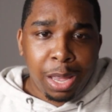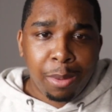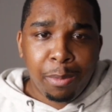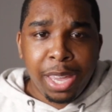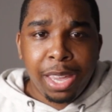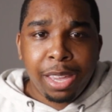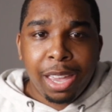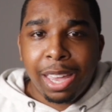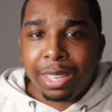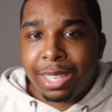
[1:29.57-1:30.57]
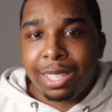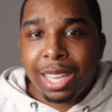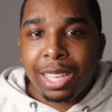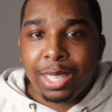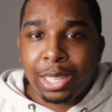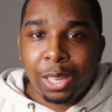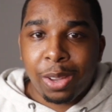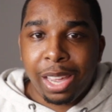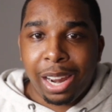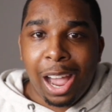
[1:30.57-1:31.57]
being its intense look
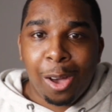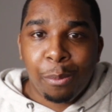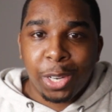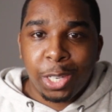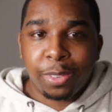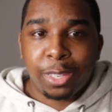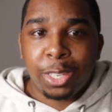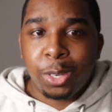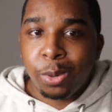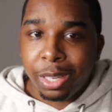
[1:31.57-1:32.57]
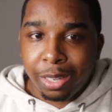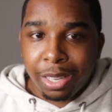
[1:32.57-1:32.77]
at how much of a student